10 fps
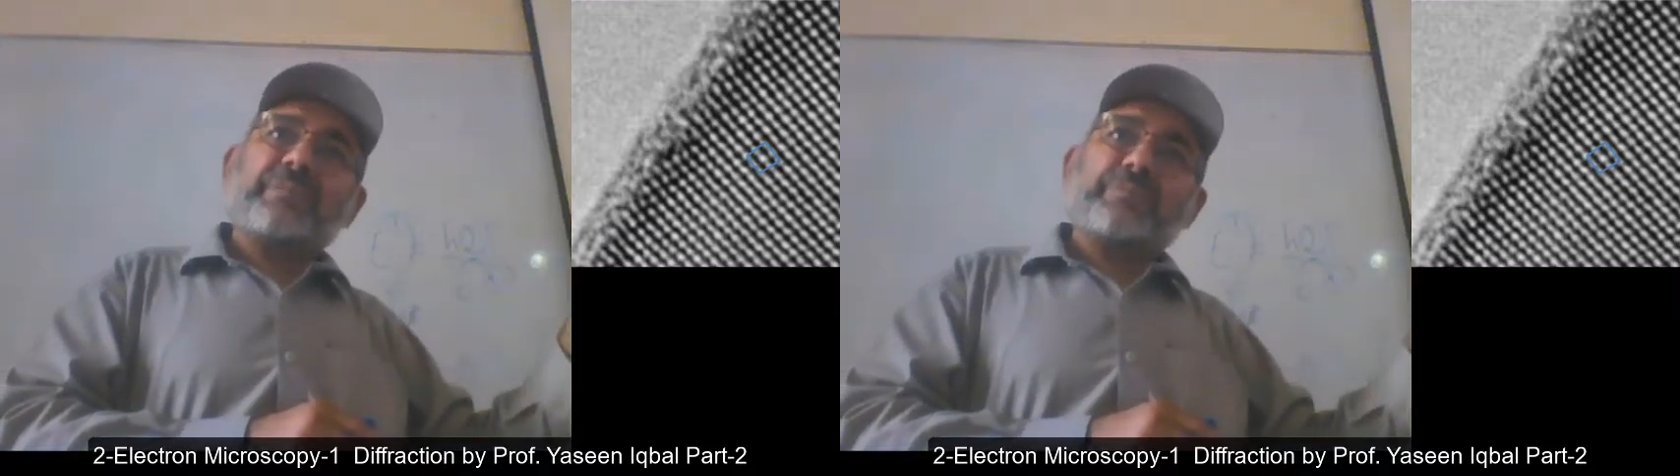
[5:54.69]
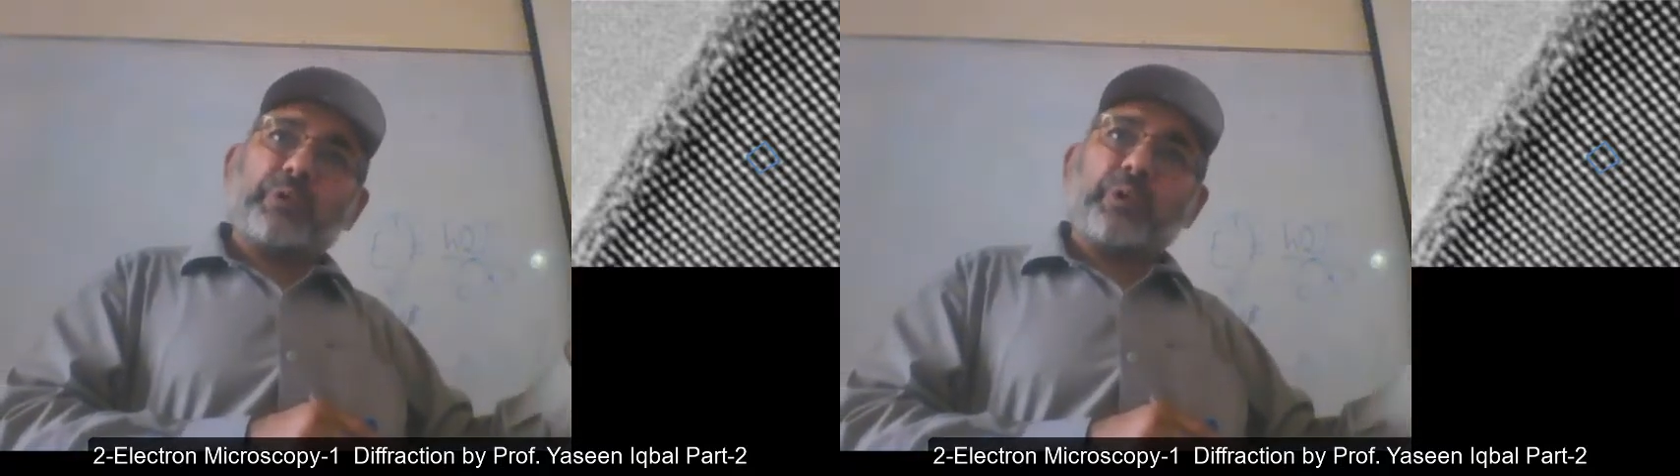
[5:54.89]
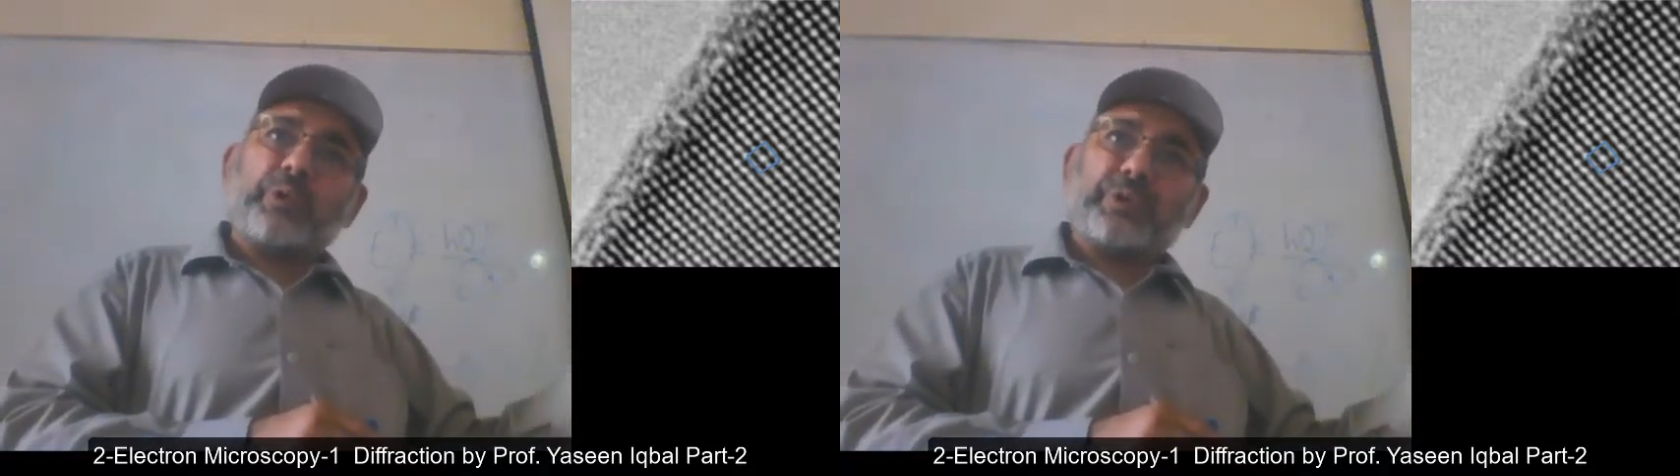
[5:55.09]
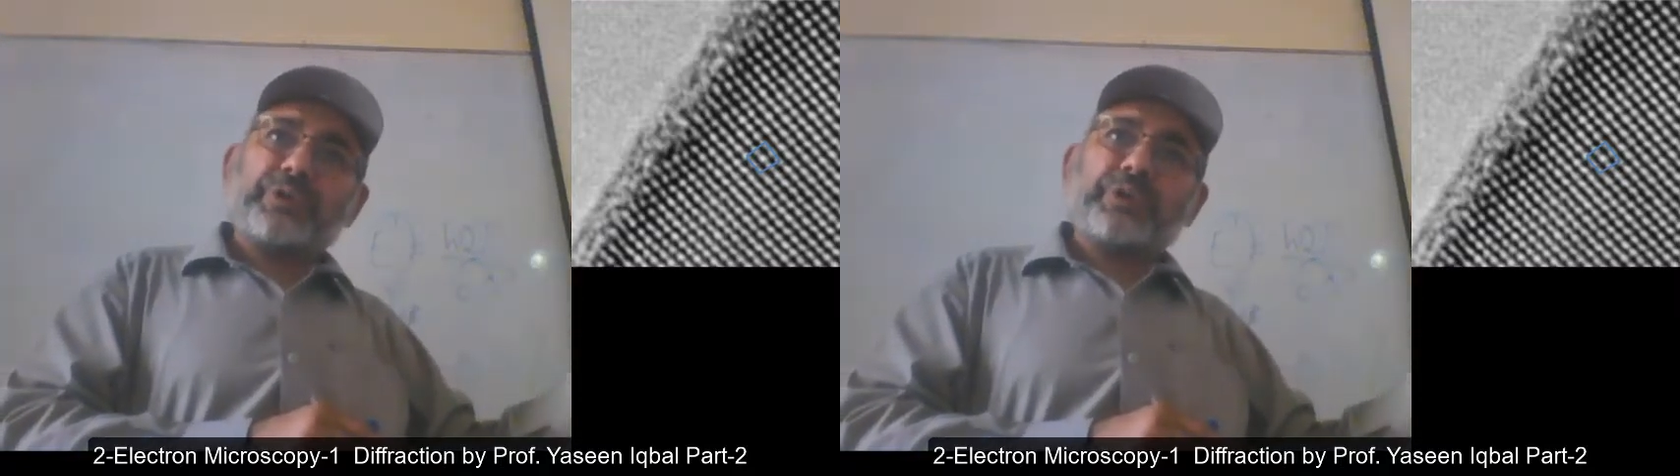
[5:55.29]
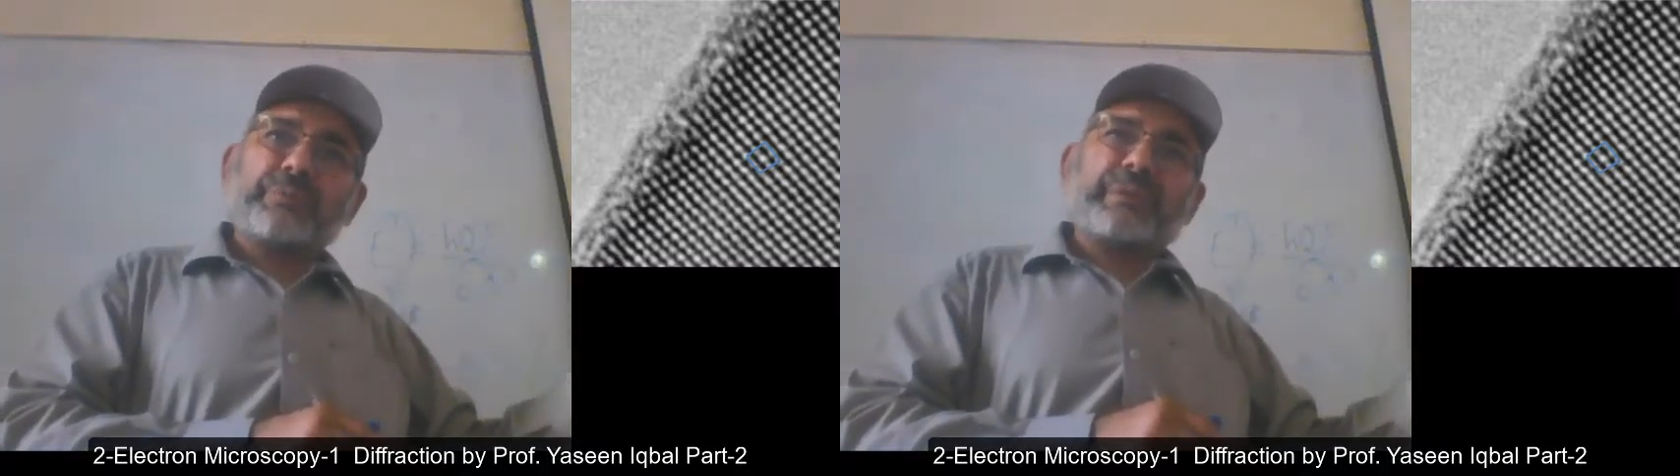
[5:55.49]
of
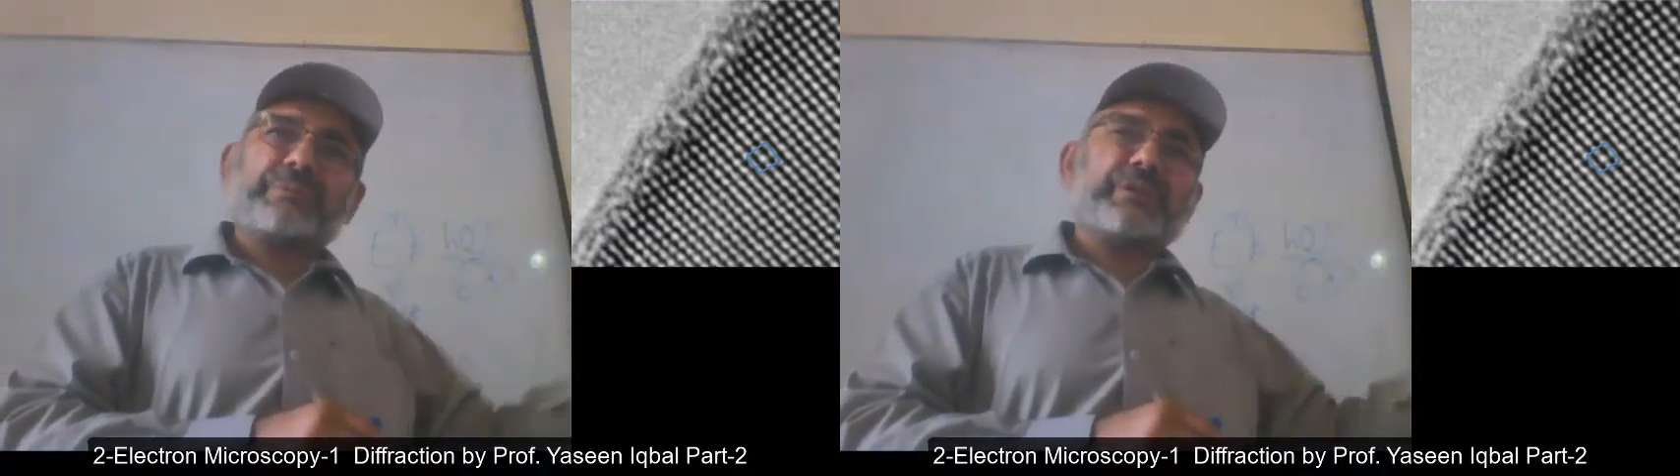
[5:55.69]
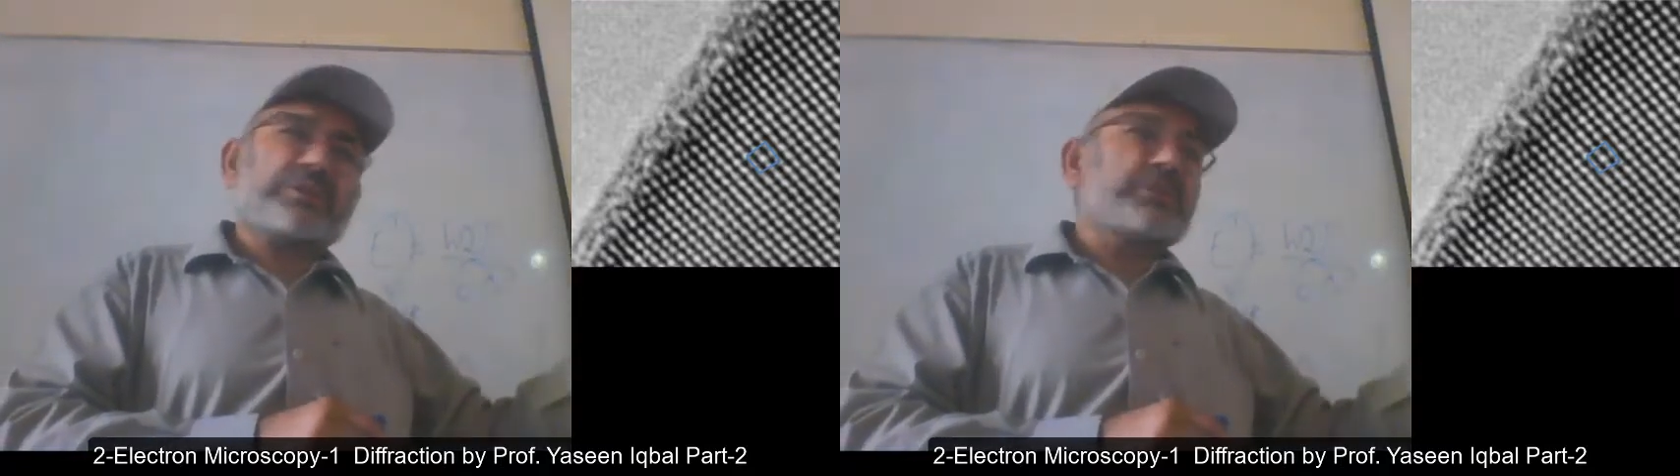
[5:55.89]
gold. People